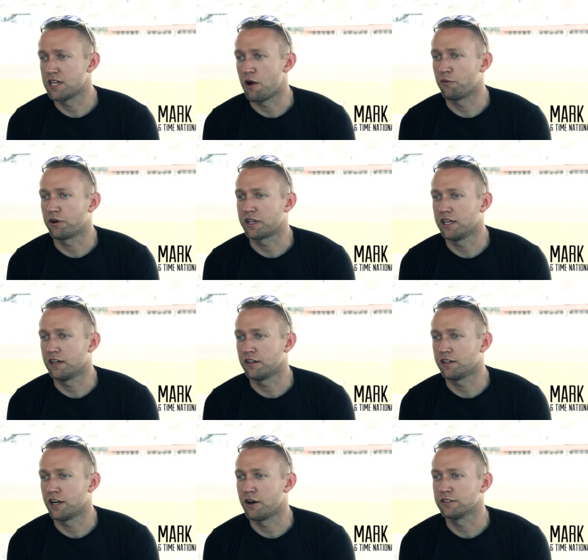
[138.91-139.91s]
time we're
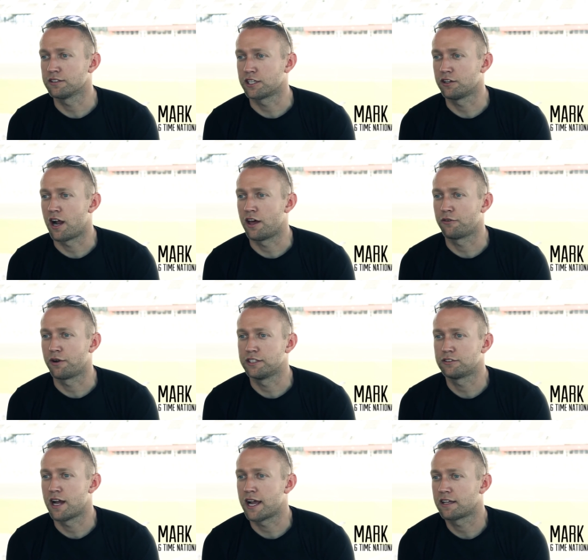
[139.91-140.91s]
here you know it's like you're out on the
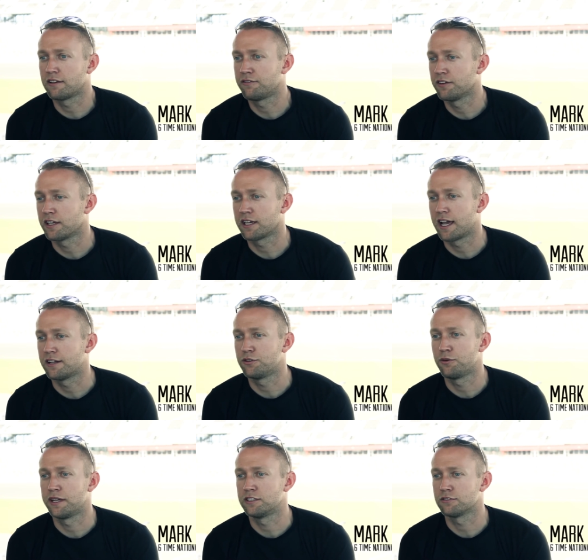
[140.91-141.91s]
racetrack and you feel like you got
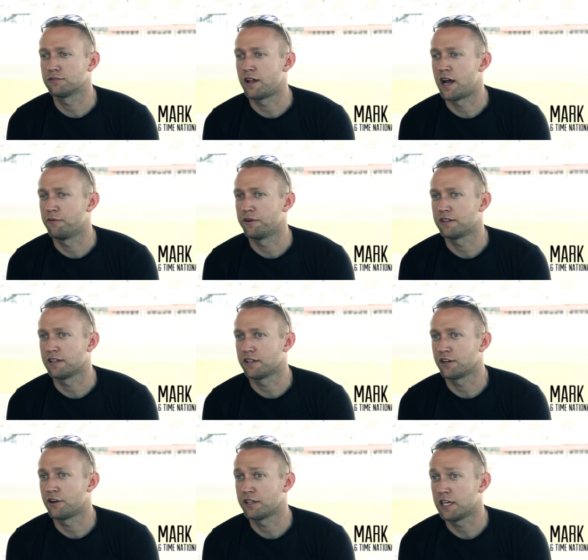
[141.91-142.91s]
two angels flying with you
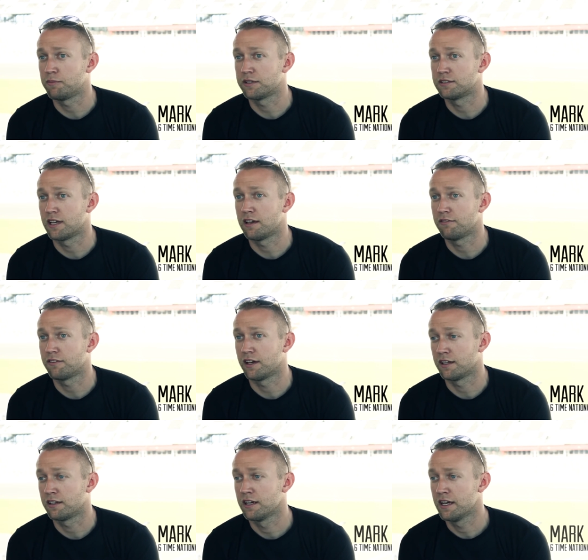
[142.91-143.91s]
you know to keep you safe
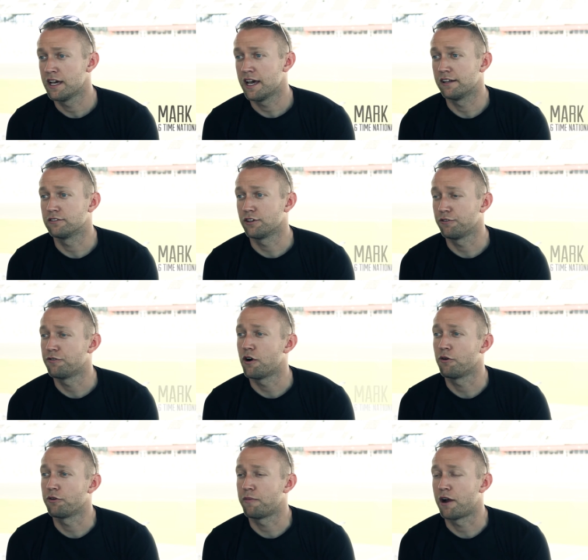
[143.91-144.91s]
and and so
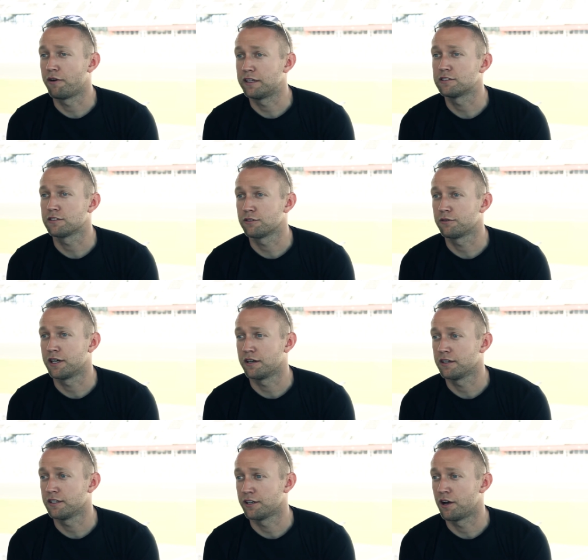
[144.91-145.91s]
far with my racing
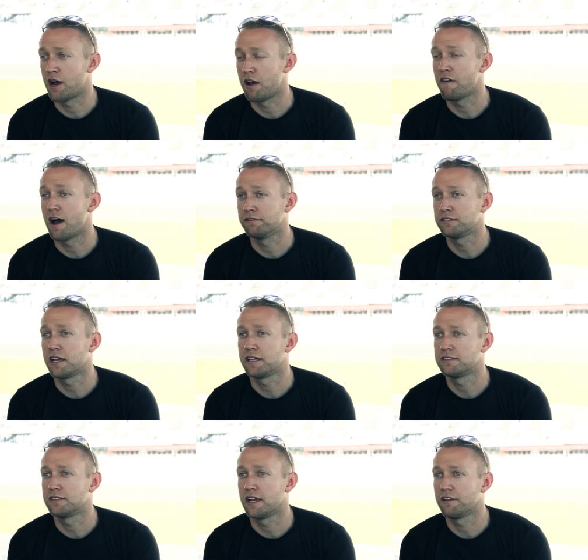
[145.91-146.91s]
career you know I've, I've
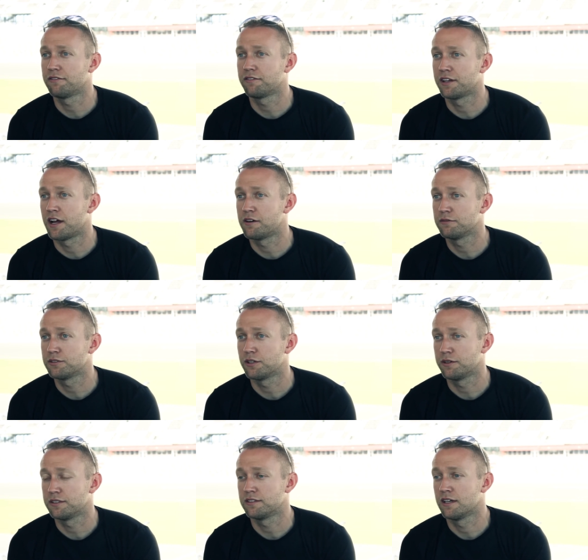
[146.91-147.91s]
stayed safe you know
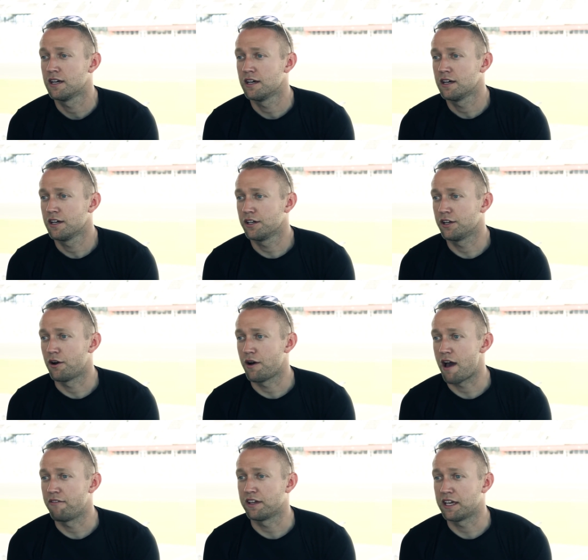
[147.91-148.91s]
so it's you know,
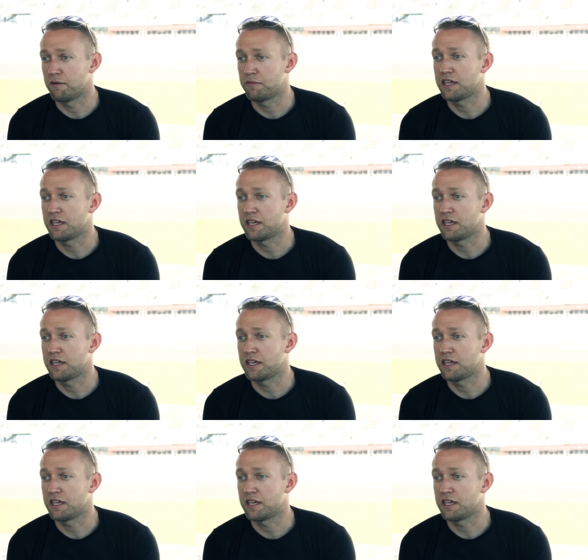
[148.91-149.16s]
having him